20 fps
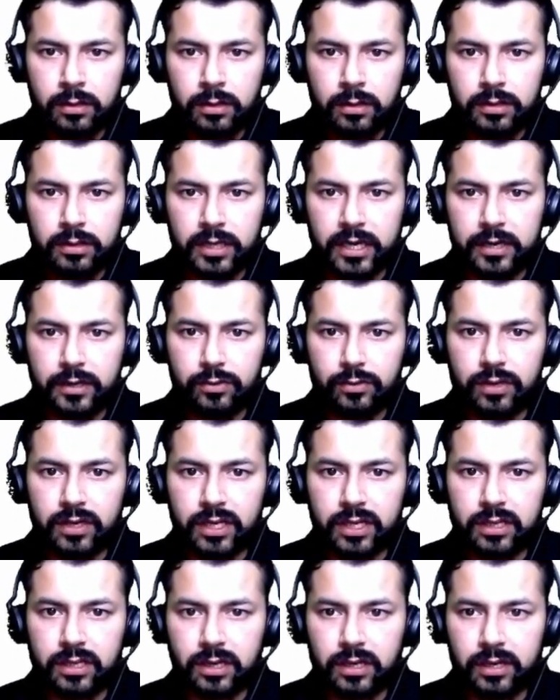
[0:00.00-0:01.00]
10 20
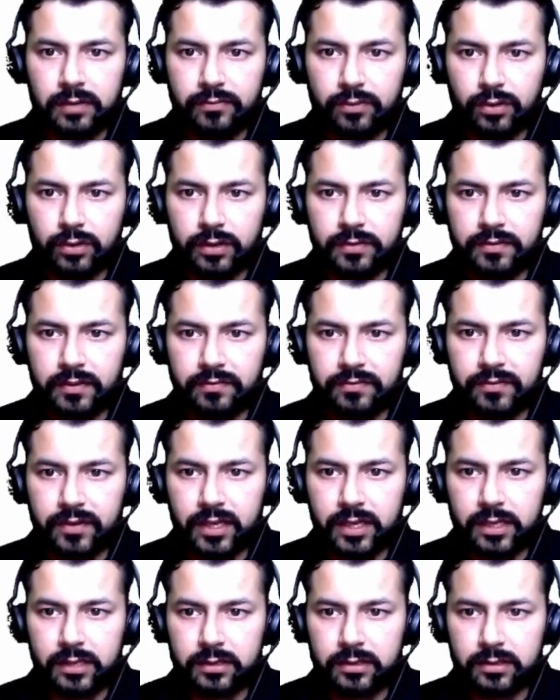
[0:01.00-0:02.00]
30 40
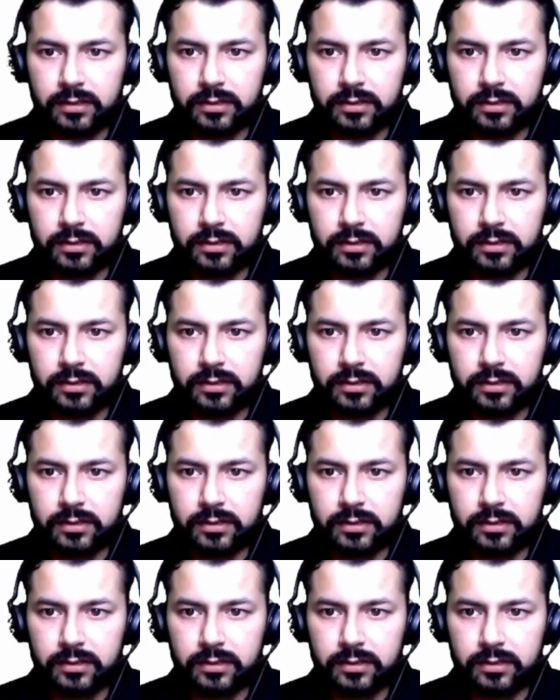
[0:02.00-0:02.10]
50.